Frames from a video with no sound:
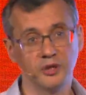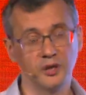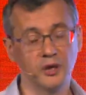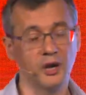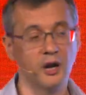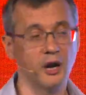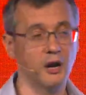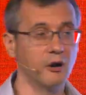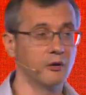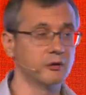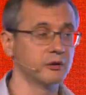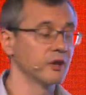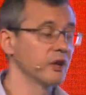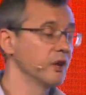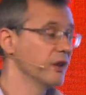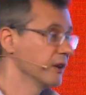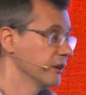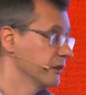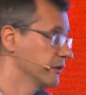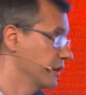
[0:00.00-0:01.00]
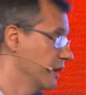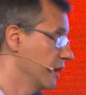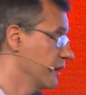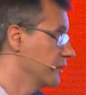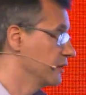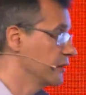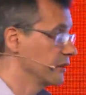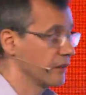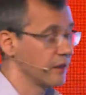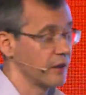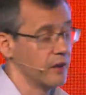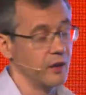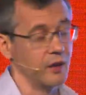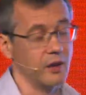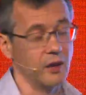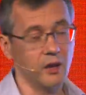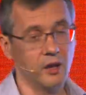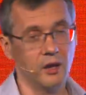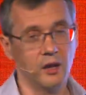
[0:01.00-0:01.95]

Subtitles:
account, sending the